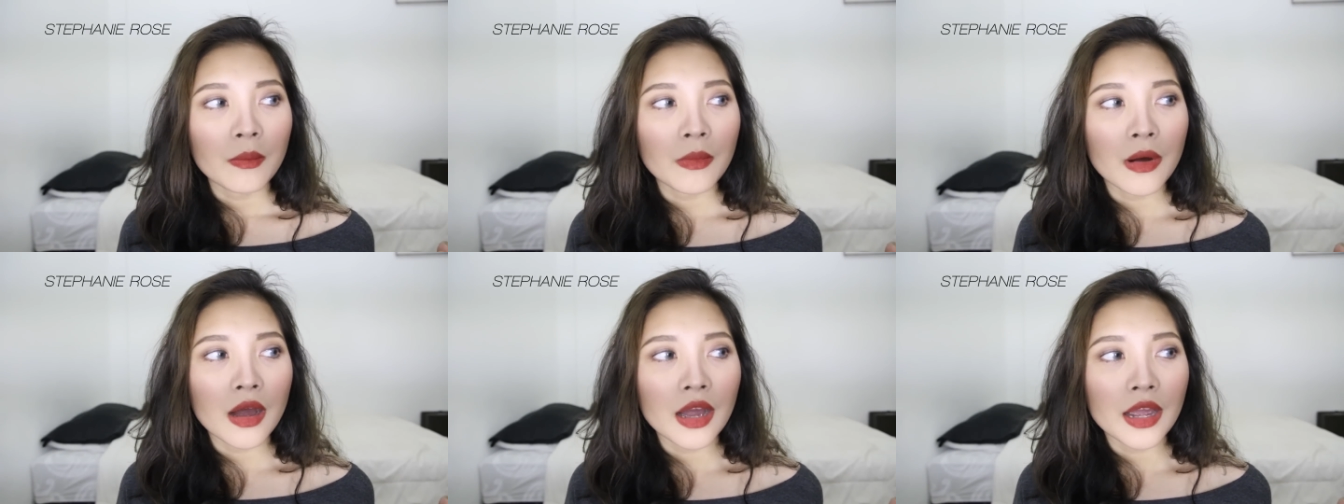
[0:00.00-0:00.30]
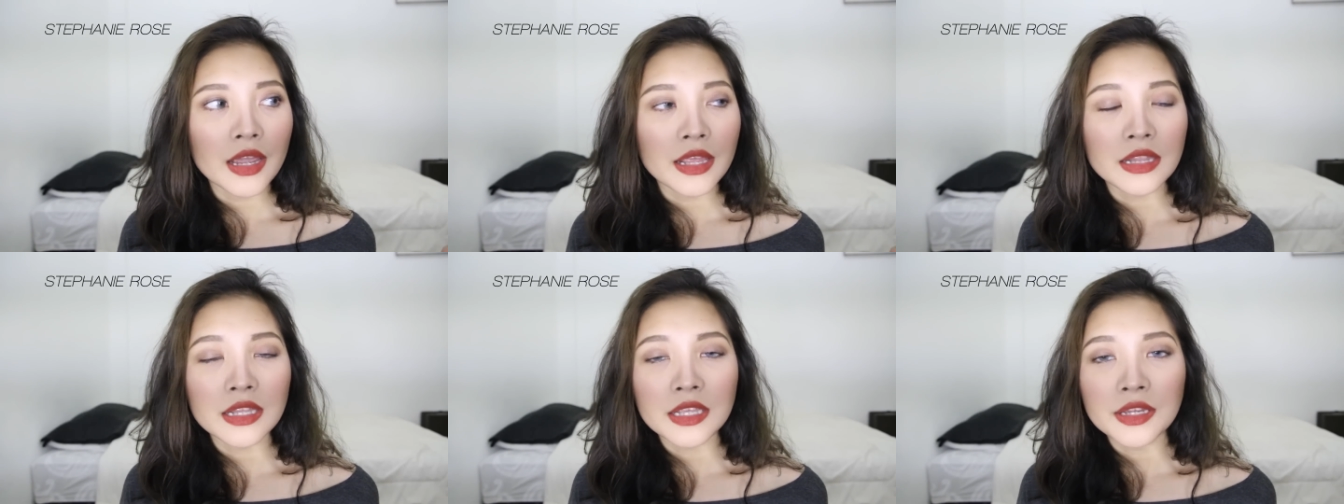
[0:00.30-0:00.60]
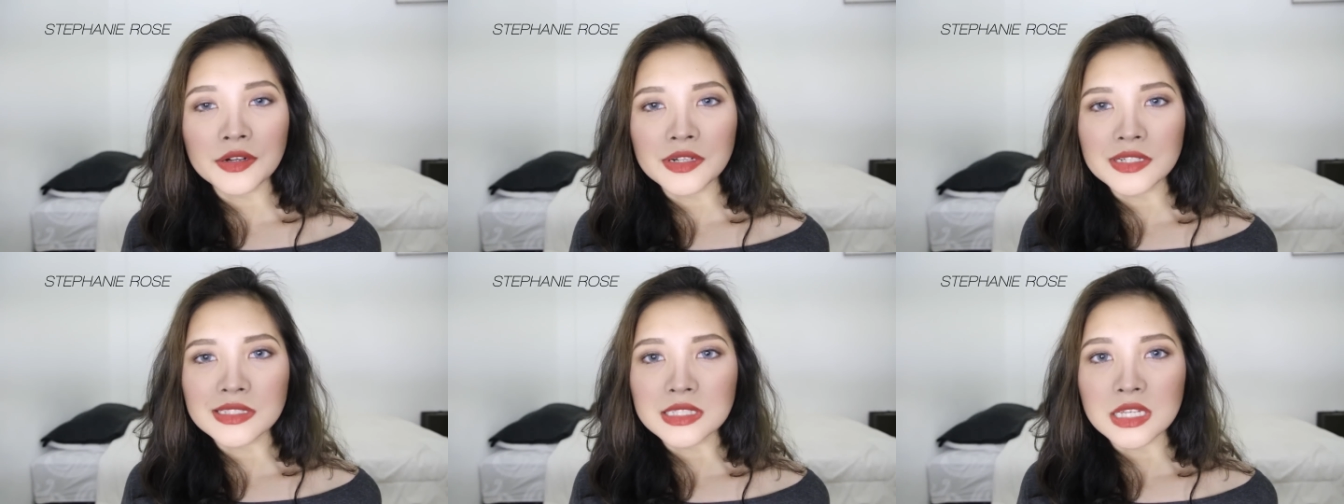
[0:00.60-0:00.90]
my
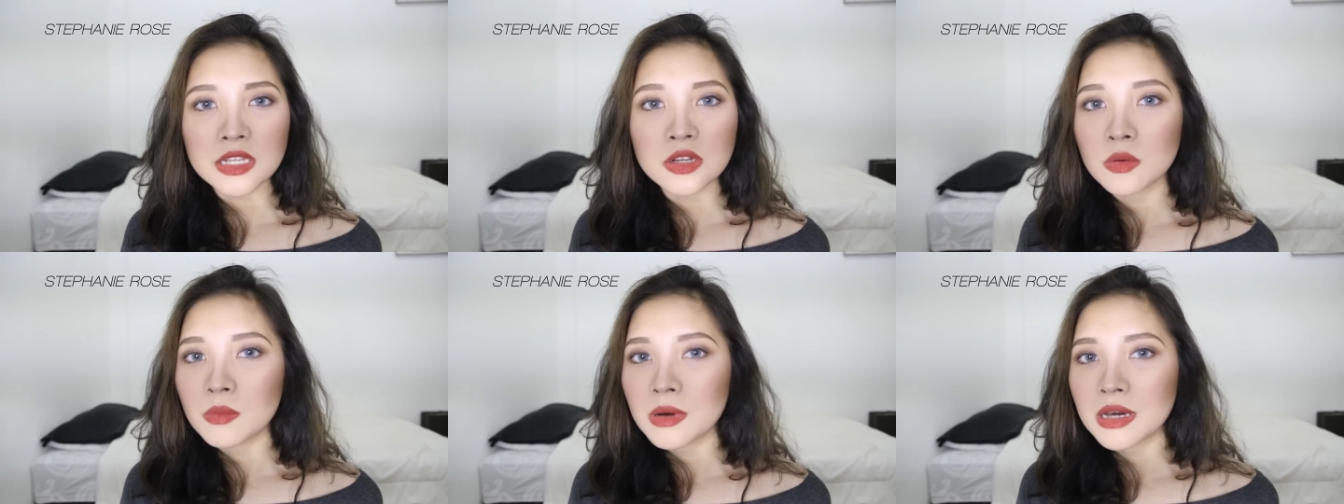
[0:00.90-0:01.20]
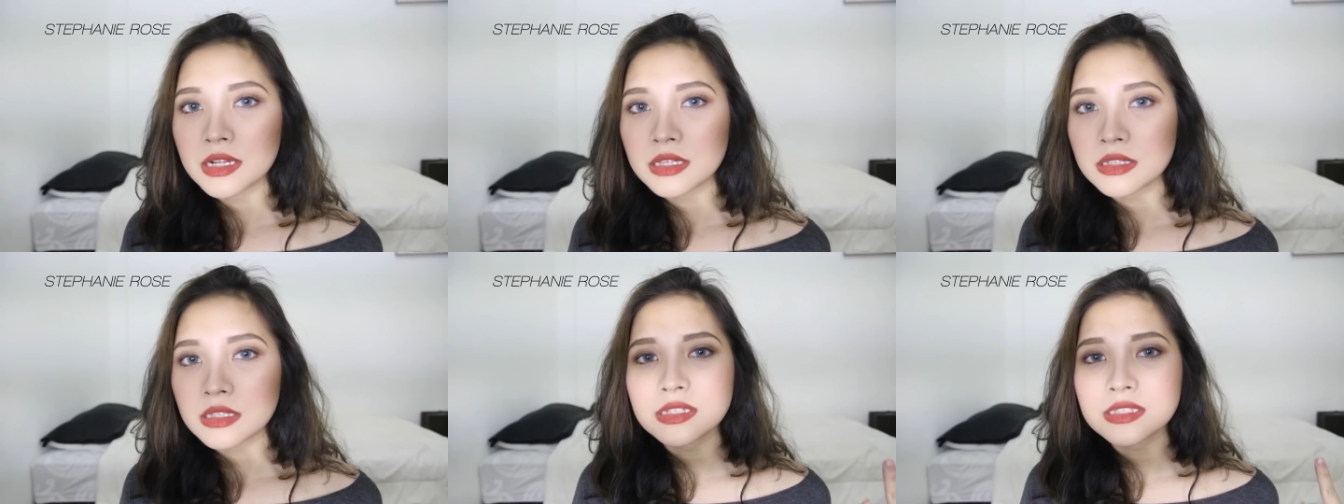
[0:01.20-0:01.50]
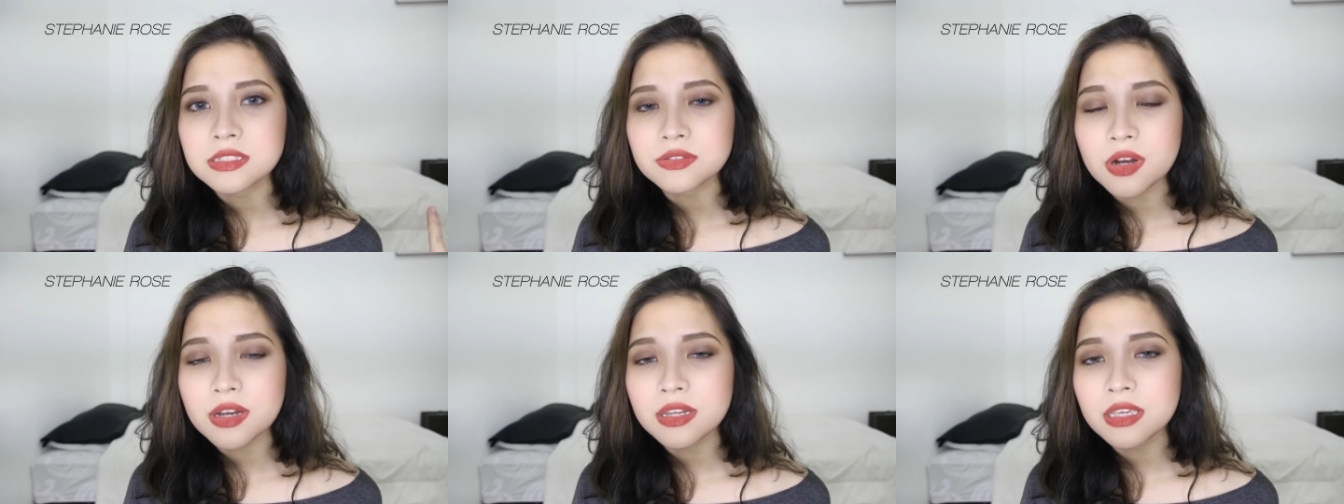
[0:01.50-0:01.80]
nearest Indomaret
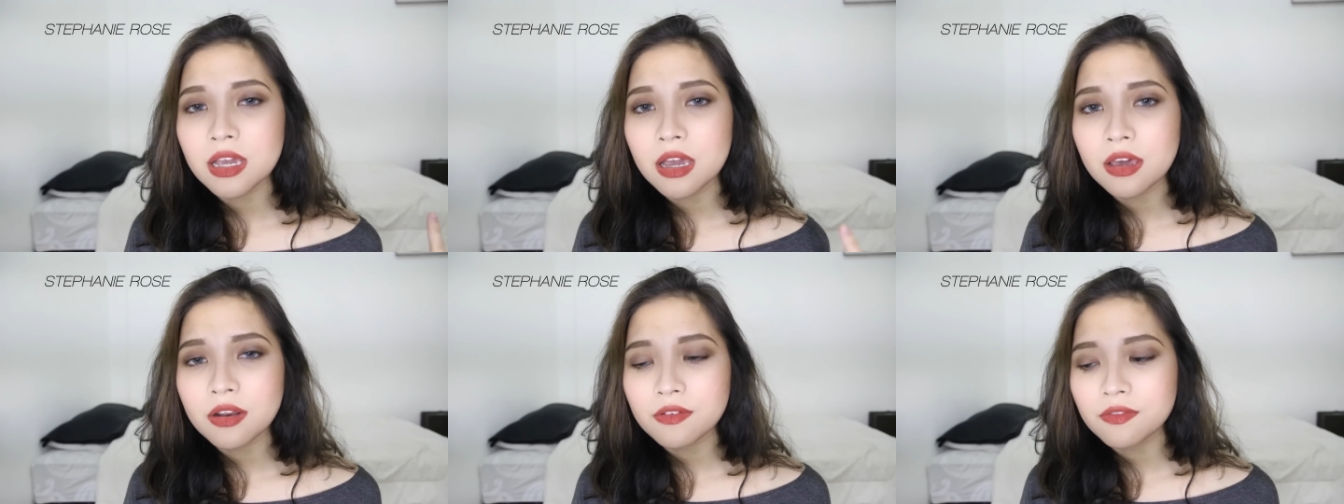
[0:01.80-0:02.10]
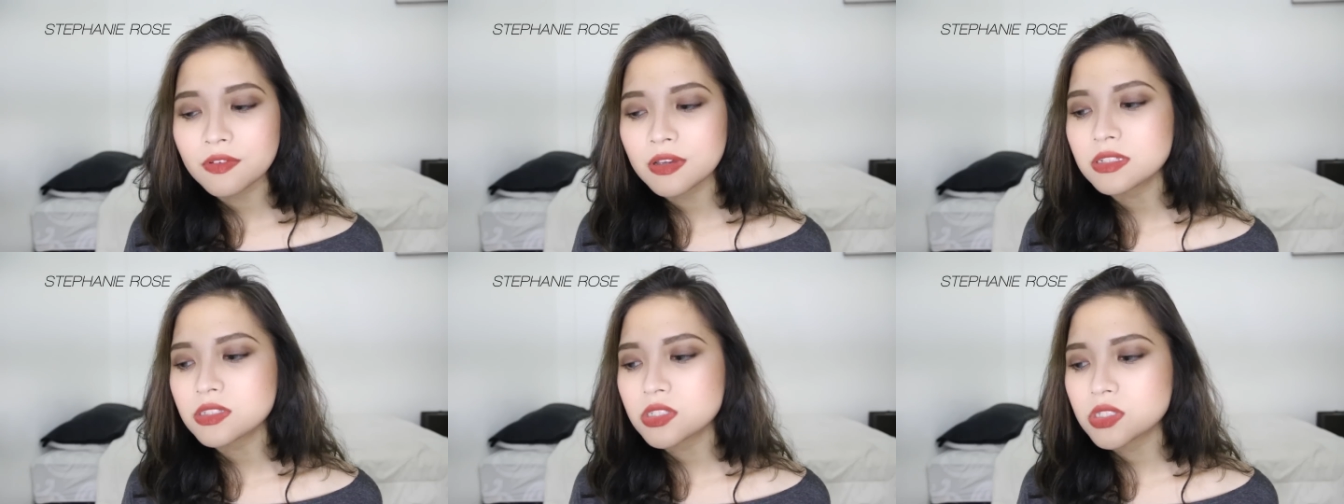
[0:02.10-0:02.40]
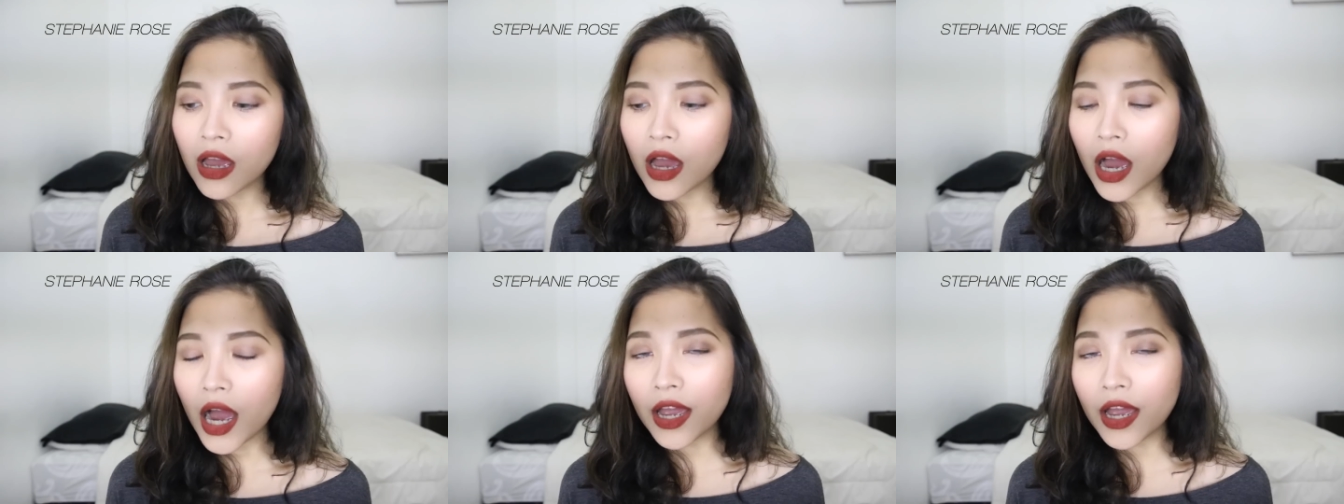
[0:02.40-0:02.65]
is running out of it.